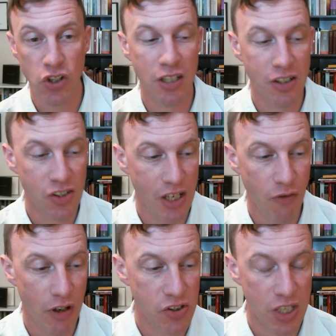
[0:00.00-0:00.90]
deceive
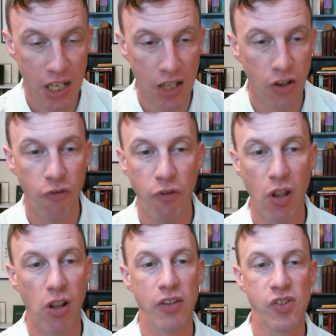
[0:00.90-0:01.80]
us that he could
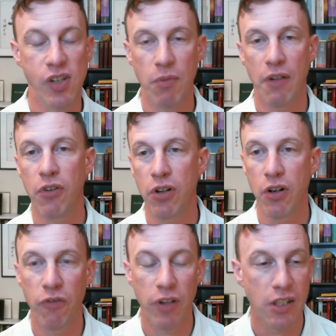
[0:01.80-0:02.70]
feel on some level
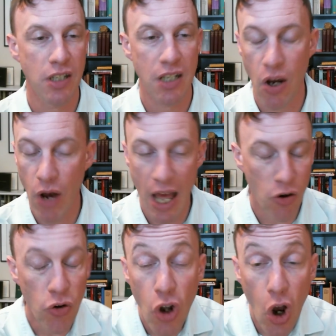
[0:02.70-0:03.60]
conflicted. Now, I
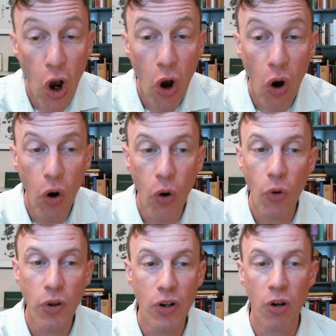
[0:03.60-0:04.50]
don't
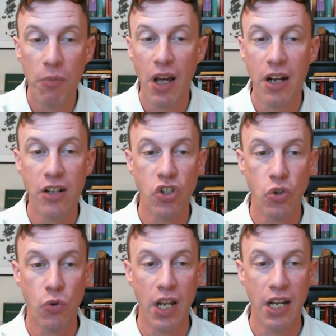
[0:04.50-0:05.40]
know, you know, I'm not a
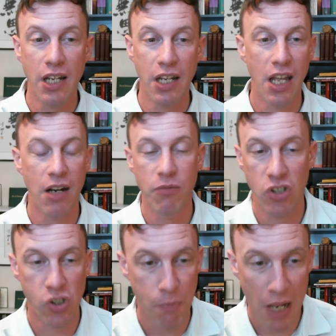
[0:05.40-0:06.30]
shrink. Again, I'm
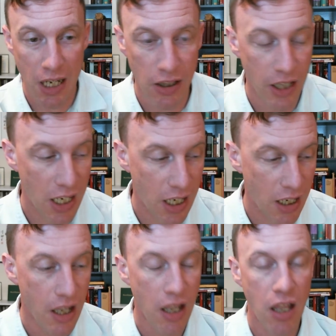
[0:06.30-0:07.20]
just speculating
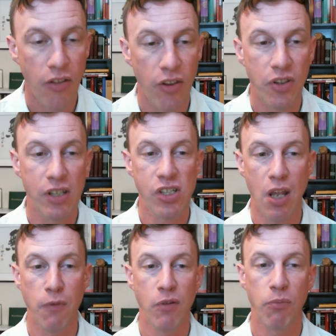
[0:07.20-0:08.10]
that these
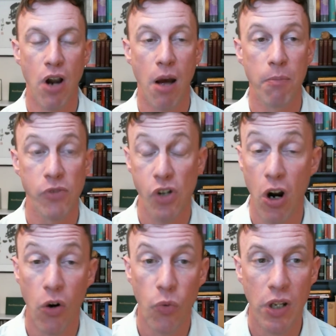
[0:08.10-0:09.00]
types of problems
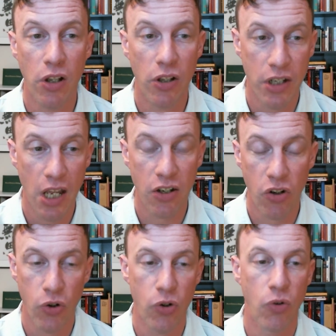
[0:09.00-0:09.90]
are real and, and
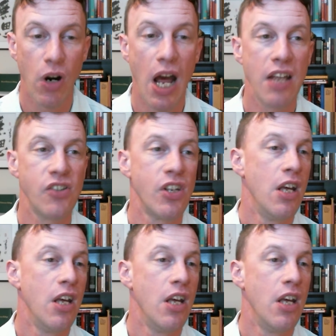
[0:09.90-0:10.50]
could arise.